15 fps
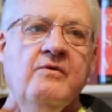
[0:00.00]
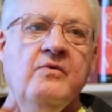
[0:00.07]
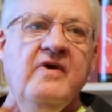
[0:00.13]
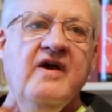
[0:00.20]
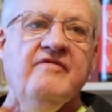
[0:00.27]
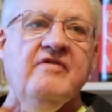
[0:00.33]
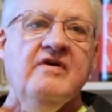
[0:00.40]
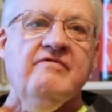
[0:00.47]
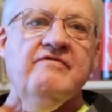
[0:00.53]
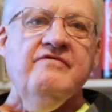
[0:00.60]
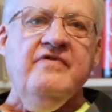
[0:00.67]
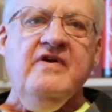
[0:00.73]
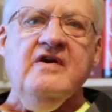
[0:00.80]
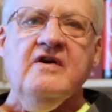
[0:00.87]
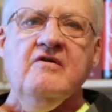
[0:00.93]
we have a
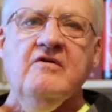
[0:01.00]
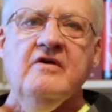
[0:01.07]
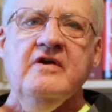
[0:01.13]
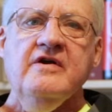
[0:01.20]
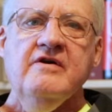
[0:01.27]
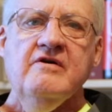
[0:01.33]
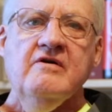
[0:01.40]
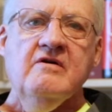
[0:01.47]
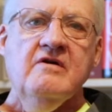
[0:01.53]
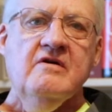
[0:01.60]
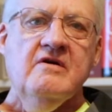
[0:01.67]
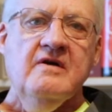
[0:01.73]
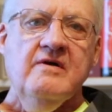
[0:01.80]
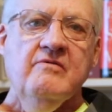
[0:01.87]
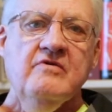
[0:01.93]
vehicle here.
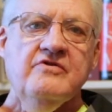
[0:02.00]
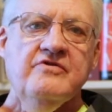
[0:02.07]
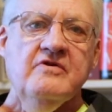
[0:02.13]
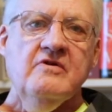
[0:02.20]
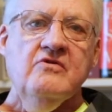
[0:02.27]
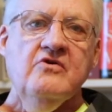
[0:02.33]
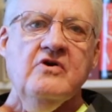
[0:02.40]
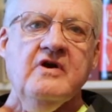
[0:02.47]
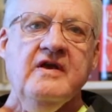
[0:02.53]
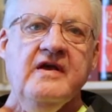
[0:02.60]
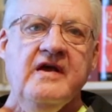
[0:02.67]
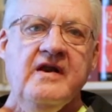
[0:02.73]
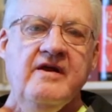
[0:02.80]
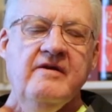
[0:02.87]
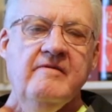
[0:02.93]
I want you to look
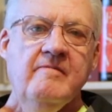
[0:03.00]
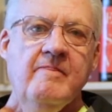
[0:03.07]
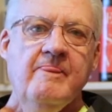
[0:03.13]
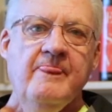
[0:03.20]
at it.